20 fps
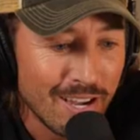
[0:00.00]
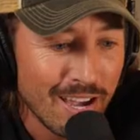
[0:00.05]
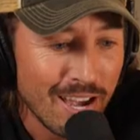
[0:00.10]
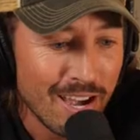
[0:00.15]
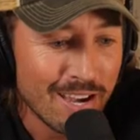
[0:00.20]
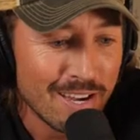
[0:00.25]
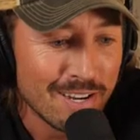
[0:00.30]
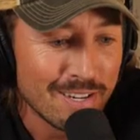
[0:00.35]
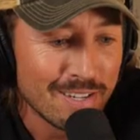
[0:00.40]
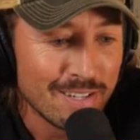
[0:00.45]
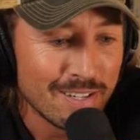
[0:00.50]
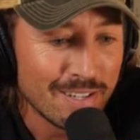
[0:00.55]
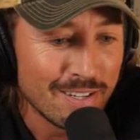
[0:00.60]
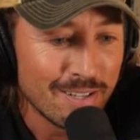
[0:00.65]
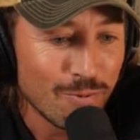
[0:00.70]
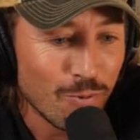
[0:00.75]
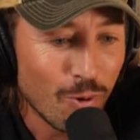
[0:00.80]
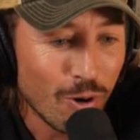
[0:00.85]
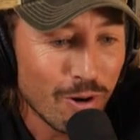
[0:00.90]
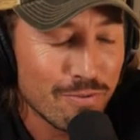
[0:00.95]
And
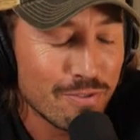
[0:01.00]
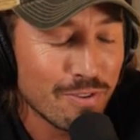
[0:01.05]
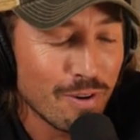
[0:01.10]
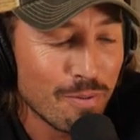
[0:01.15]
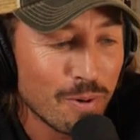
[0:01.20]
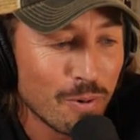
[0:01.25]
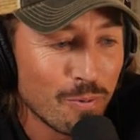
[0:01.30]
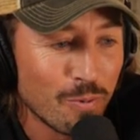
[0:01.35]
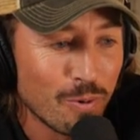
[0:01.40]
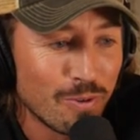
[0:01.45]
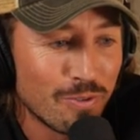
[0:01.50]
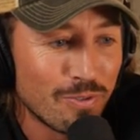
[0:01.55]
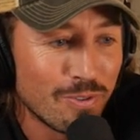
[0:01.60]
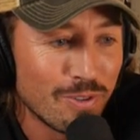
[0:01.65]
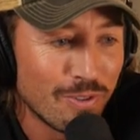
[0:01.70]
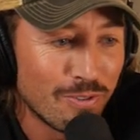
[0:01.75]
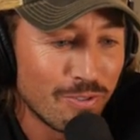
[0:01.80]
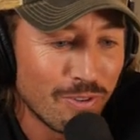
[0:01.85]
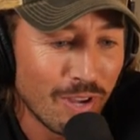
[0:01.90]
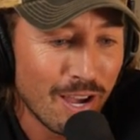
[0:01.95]
what if someone was
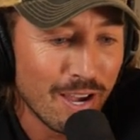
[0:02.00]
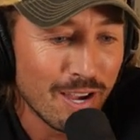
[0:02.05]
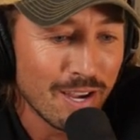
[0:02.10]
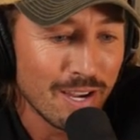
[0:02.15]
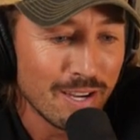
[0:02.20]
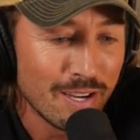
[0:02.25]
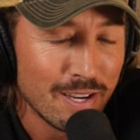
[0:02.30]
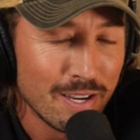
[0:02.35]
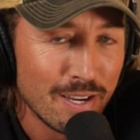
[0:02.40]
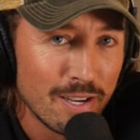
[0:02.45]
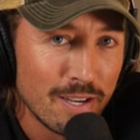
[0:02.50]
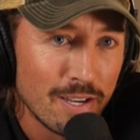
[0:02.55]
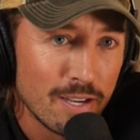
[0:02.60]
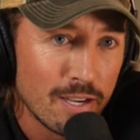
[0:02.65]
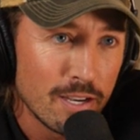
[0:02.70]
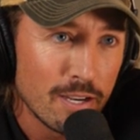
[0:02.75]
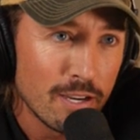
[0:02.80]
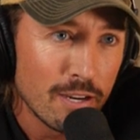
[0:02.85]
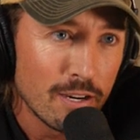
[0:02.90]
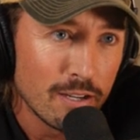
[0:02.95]
to say,
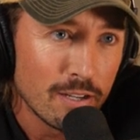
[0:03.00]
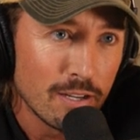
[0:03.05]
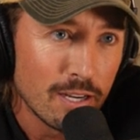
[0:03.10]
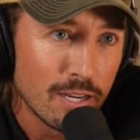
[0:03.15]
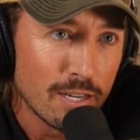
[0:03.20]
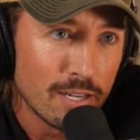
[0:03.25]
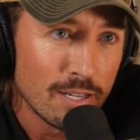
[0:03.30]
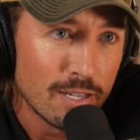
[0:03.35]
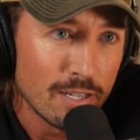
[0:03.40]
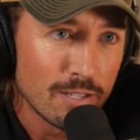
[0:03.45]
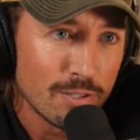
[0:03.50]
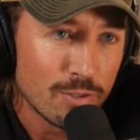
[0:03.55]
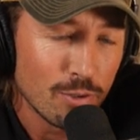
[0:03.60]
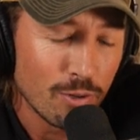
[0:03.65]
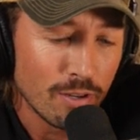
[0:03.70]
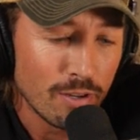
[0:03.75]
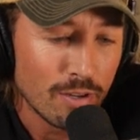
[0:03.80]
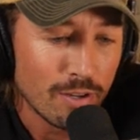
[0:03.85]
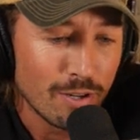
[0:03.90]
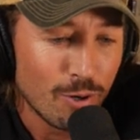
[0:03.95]
uh,
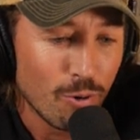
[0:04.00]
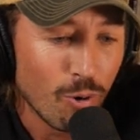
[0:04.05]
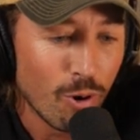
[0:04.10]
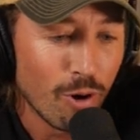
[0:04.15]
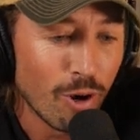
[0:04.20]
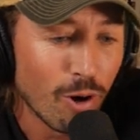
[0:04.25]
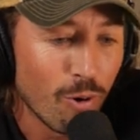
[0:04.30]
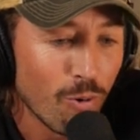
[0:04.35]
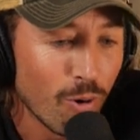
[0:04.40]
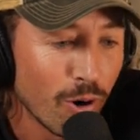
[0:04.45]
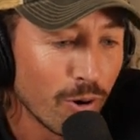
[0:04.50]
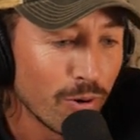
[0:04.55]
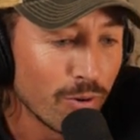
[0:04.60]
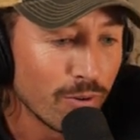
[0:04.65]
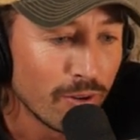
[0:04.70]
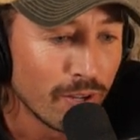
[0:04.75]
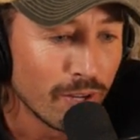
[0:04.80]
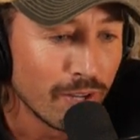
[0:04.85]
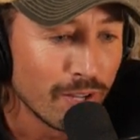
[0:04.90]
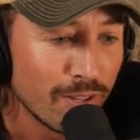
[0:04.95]
sort of quote unquote,
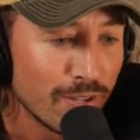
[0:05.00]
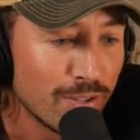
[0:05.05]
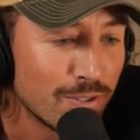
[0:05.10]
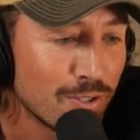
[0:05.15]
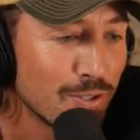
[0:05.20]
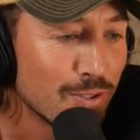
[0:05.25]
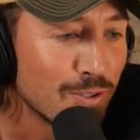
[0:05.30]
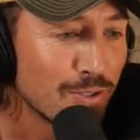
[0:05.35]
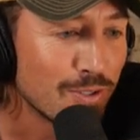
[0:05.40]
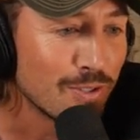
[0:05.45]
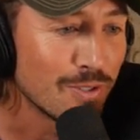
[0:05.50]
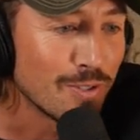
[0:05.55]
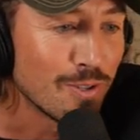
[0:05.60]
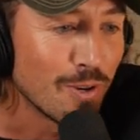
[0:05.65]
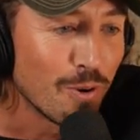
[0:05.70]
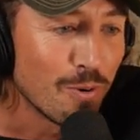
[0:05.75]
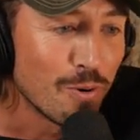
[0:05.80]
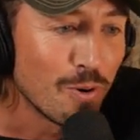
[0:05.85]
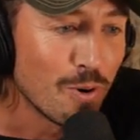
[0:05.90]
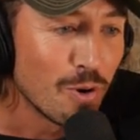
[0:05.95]
this is you
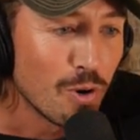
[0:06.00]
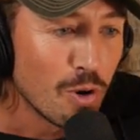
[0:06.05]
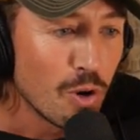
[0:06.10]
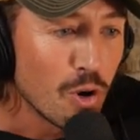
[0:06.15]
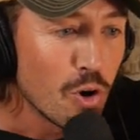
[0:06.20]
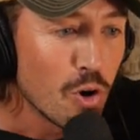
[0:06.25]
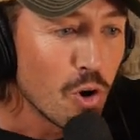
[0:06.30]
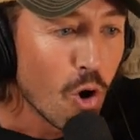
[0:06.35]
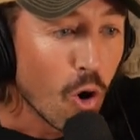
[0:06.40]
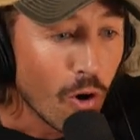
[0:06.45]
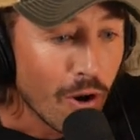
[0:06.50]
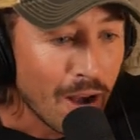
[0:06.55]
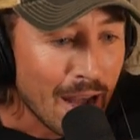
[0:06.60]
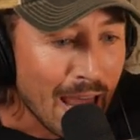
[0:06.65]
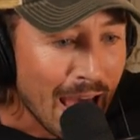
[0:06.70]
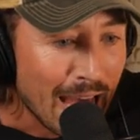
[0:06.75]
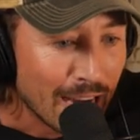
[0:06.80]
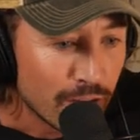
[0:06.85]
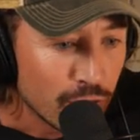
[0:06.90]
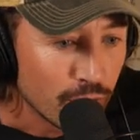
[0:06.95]
know not
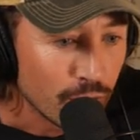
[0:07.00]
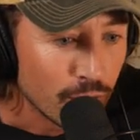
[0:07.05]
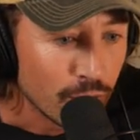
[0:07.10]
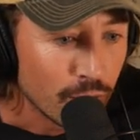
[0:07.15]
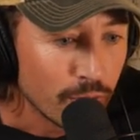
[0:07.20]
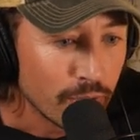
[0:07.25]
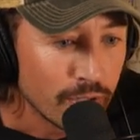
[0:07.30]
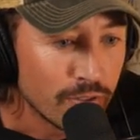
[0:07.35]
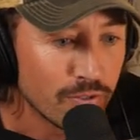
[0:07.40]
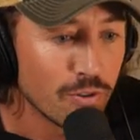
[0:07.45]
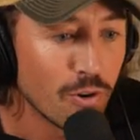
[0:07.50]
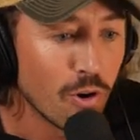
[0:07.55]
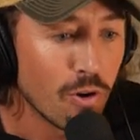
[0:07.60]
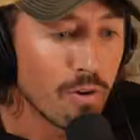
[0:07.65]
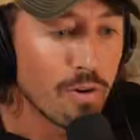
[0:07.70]
natural. It's not